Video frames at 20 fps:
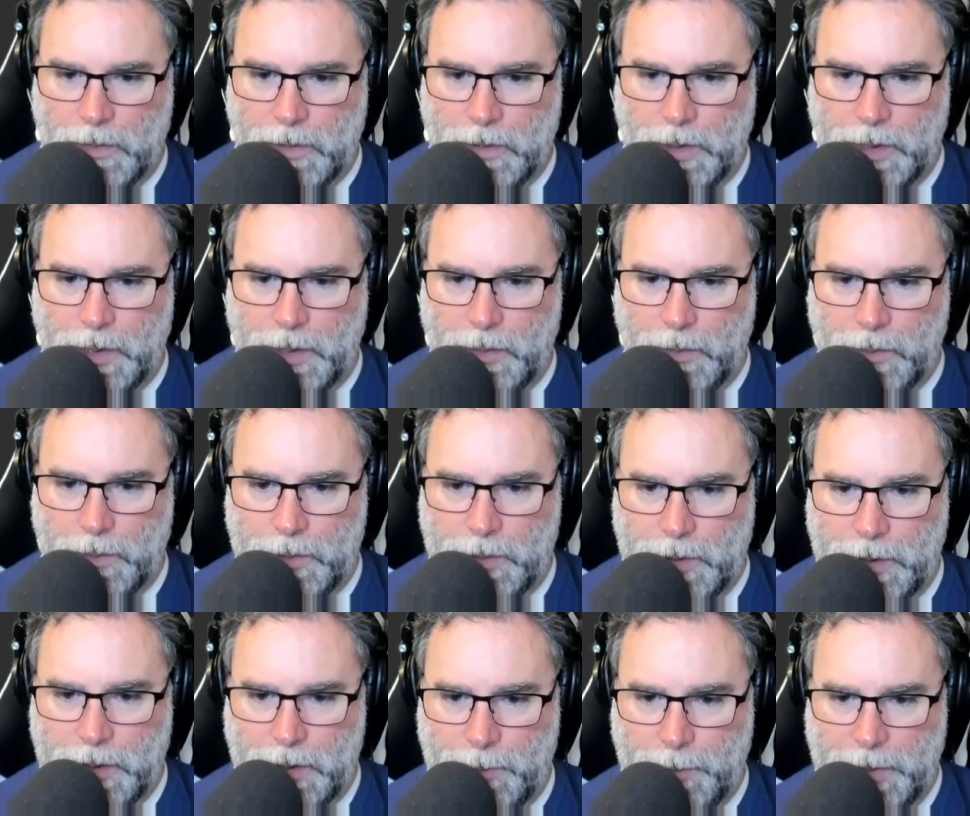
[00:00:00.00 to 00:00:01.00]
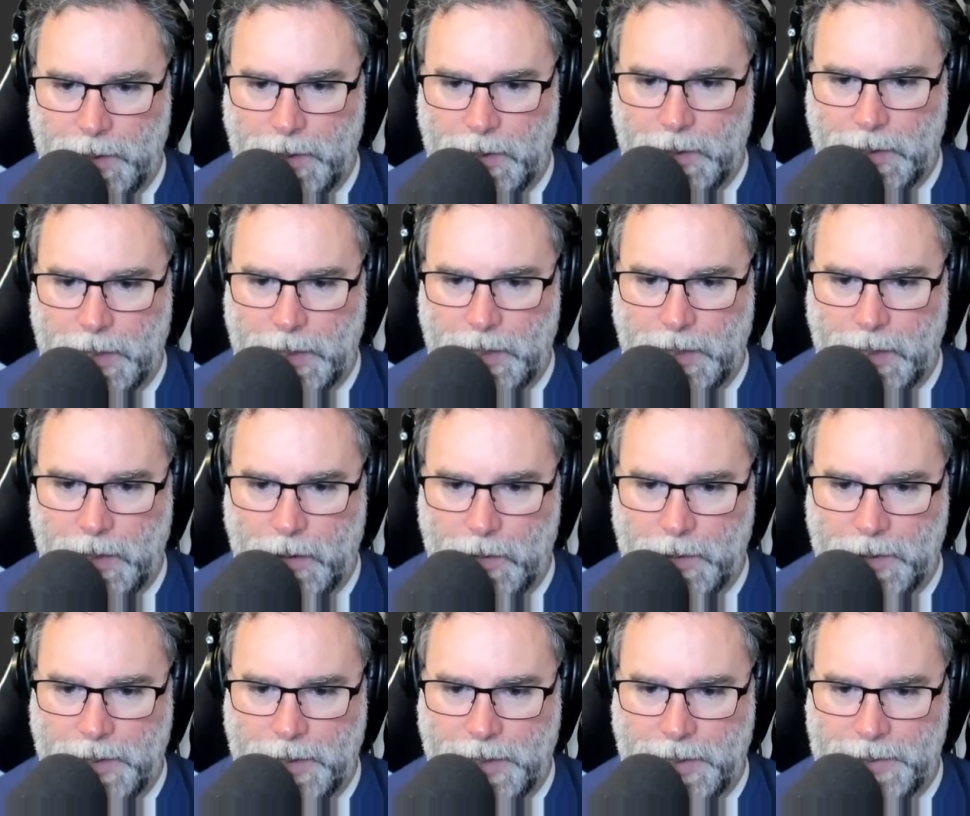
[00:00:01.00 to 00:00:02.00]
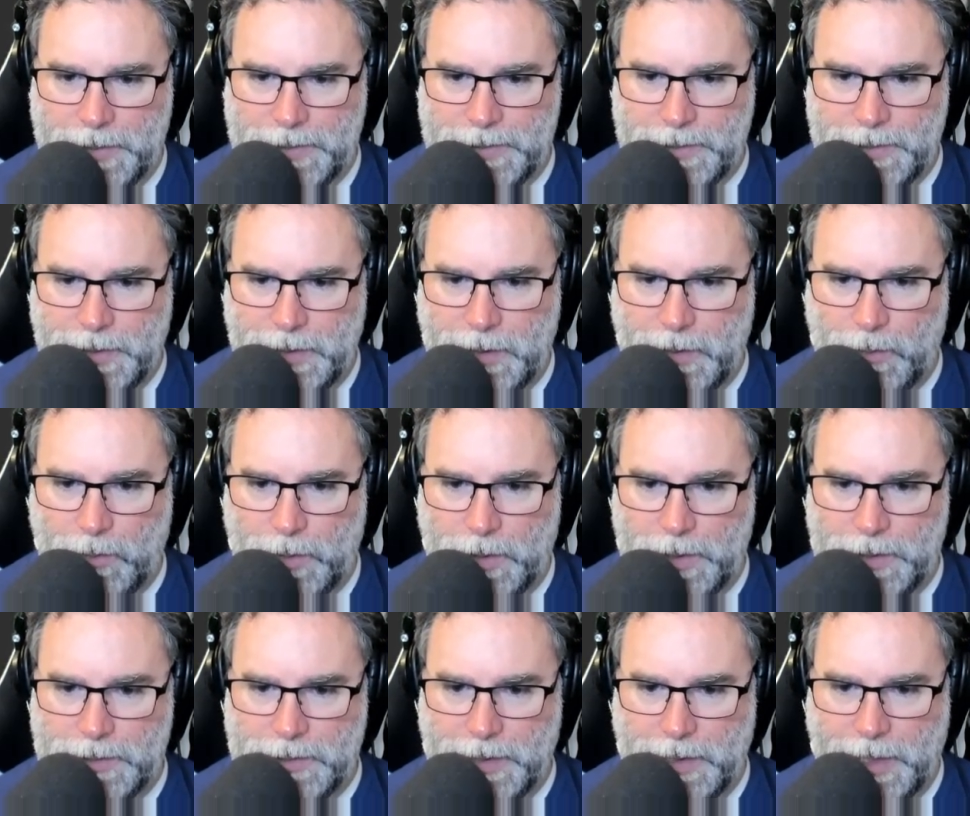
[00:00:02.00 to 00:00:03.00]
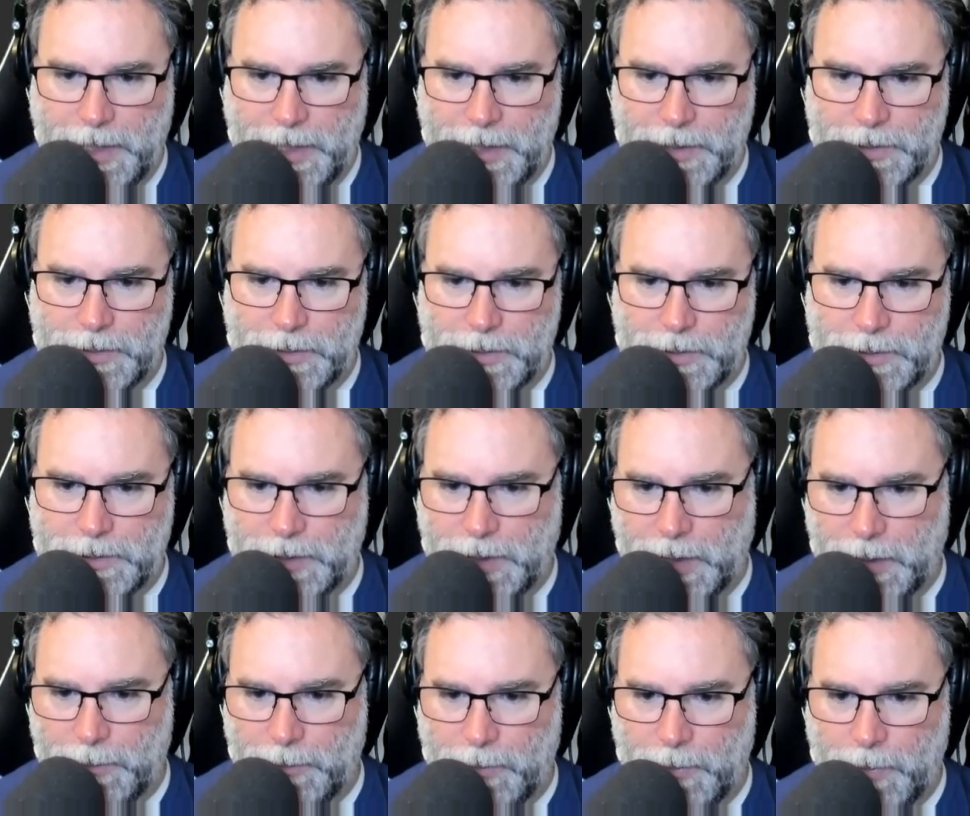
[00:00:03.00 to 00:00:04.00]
How am I allowed? How can I see what is the actor type?